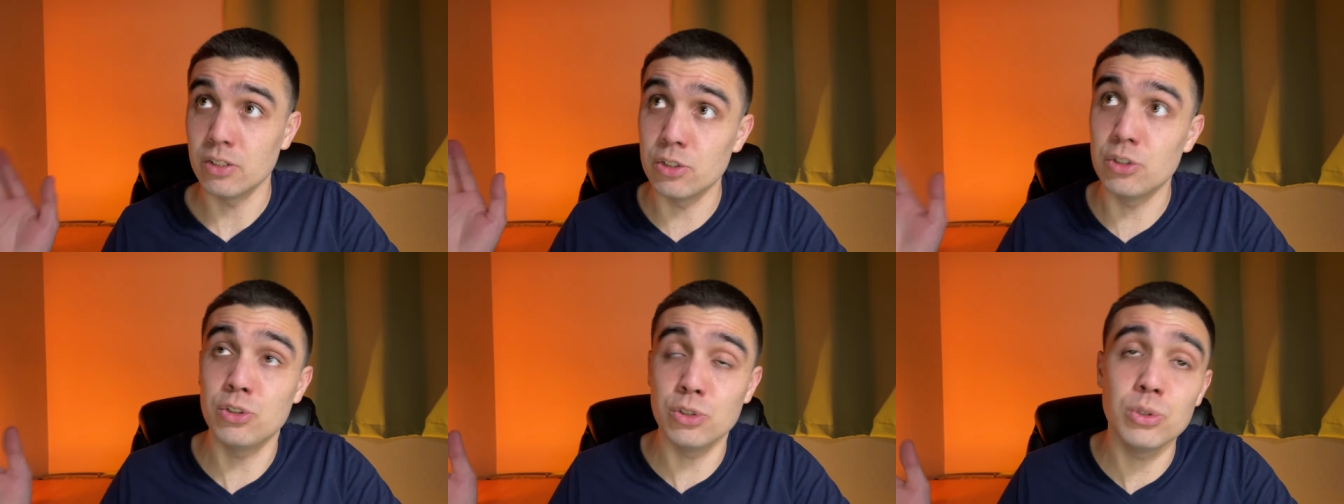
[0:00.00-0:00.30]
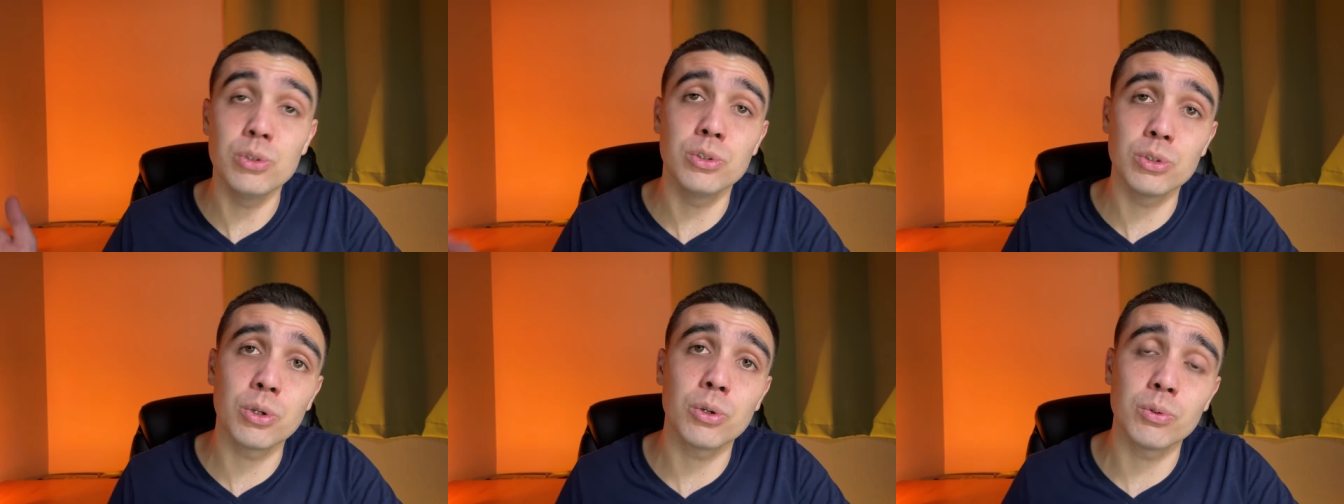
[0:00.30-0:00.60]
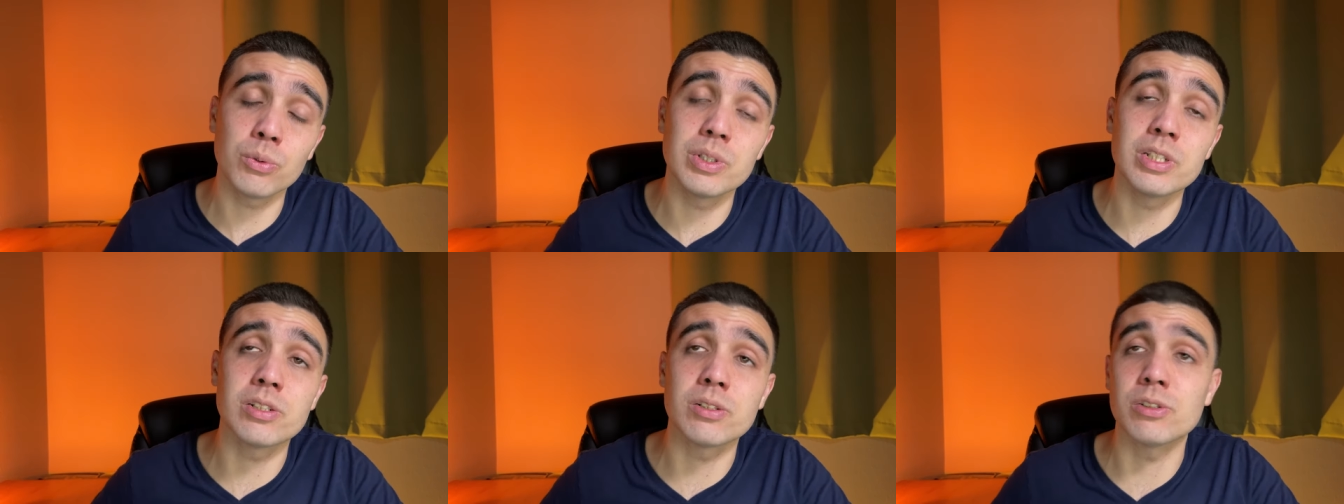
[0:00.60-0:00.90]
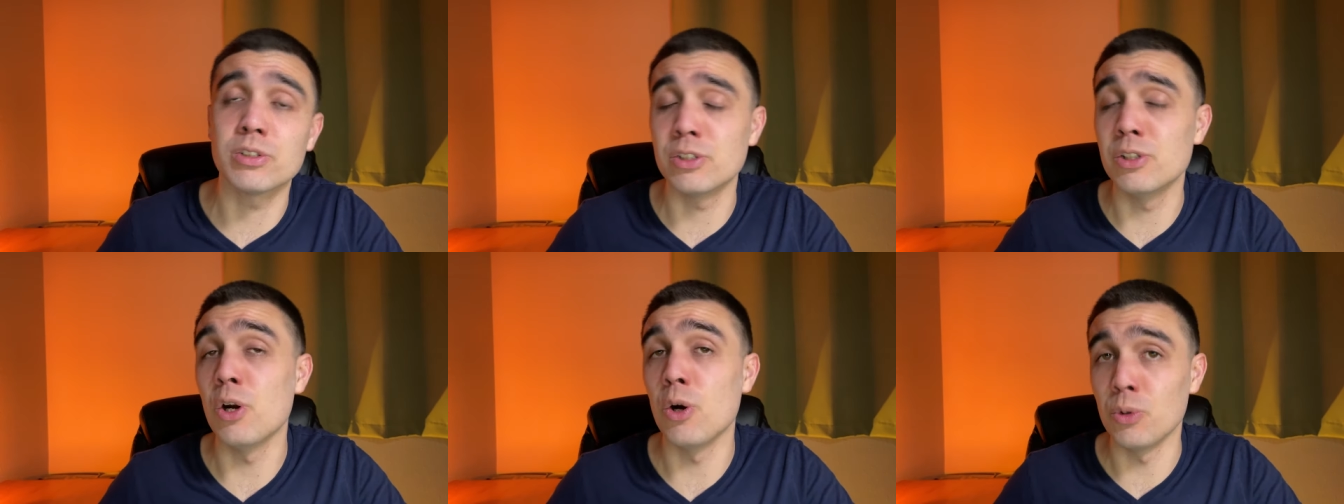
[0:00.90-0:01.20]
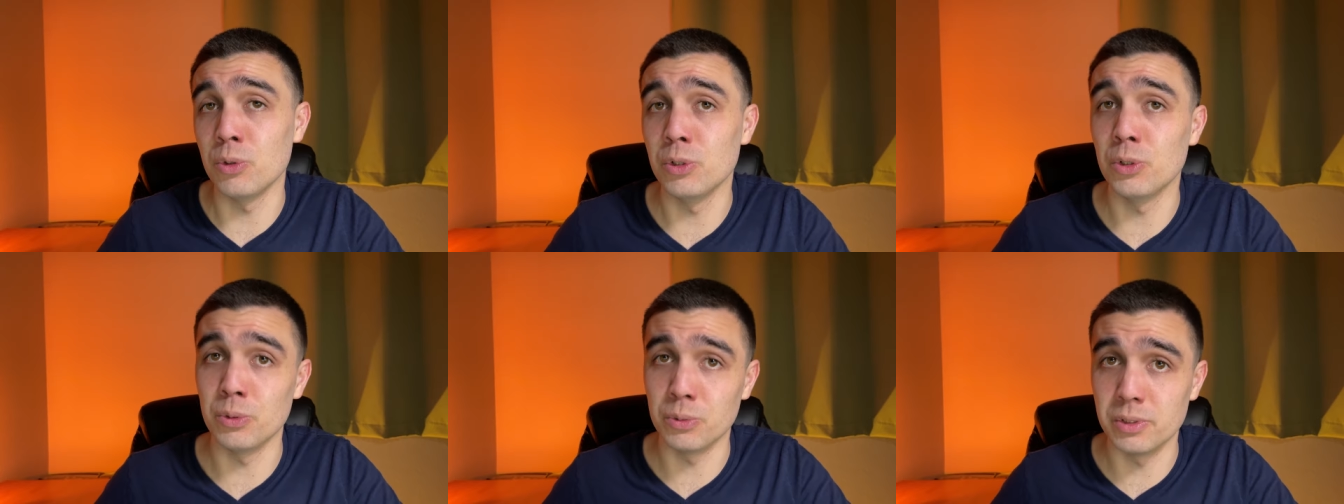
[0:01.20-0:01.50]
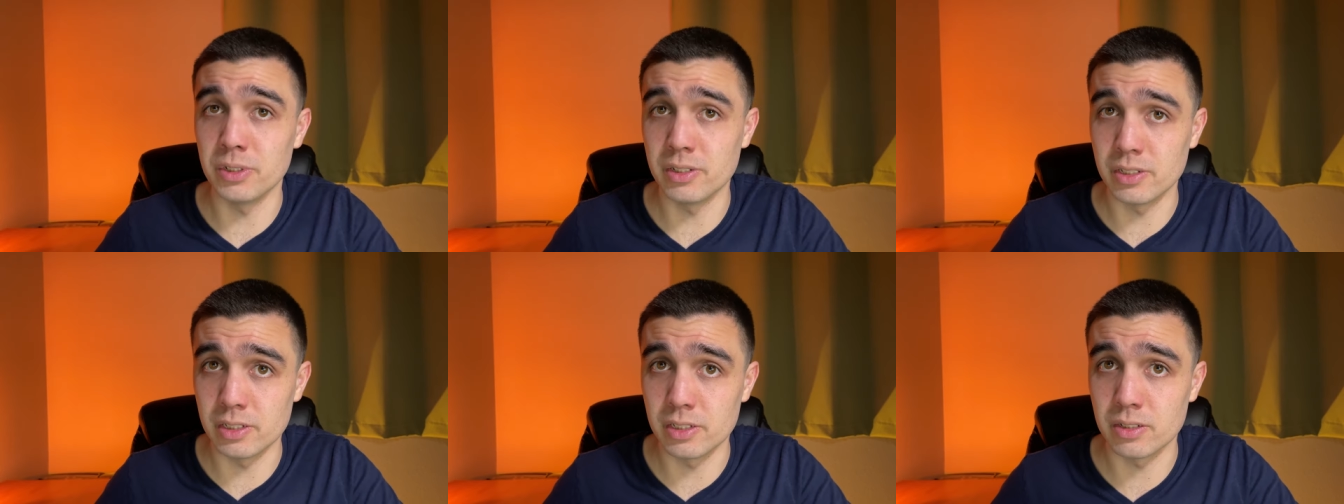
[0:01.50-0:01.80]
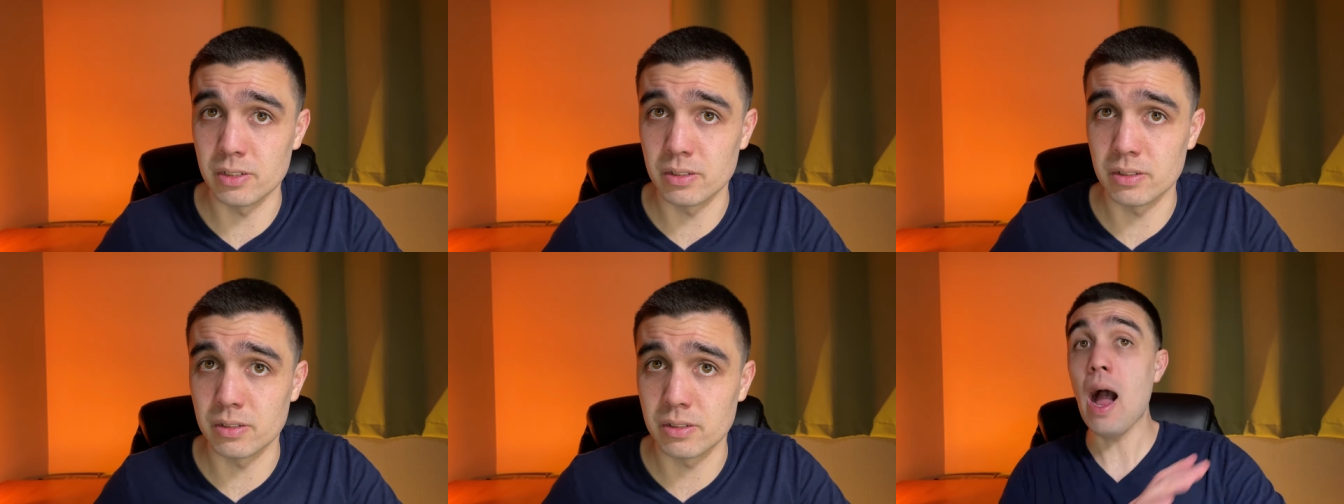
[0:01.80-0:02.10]
Do your own research and own your own
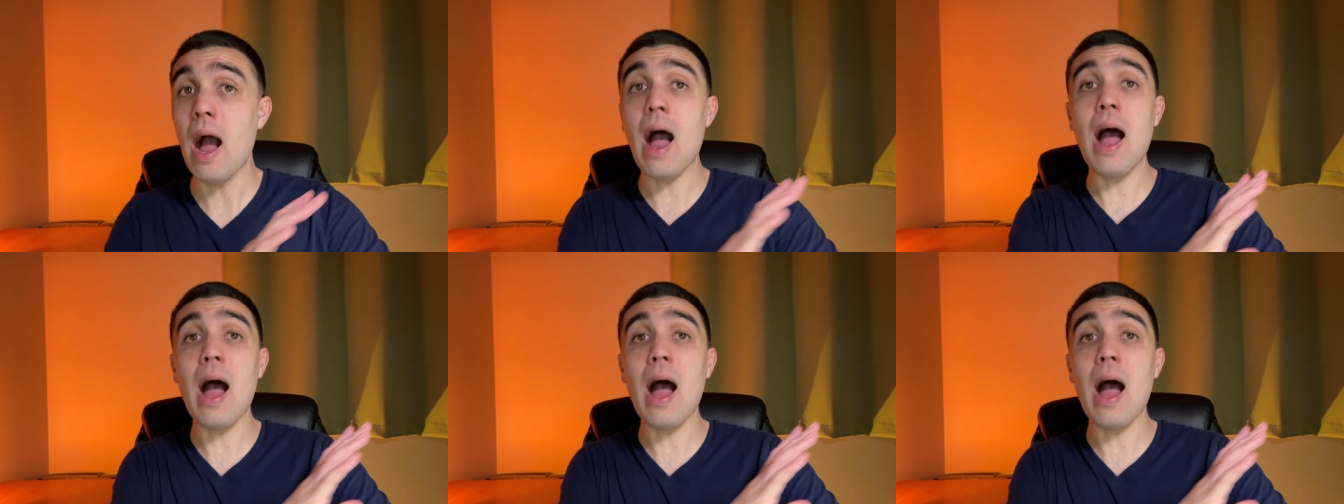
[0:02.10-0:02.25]
decisions.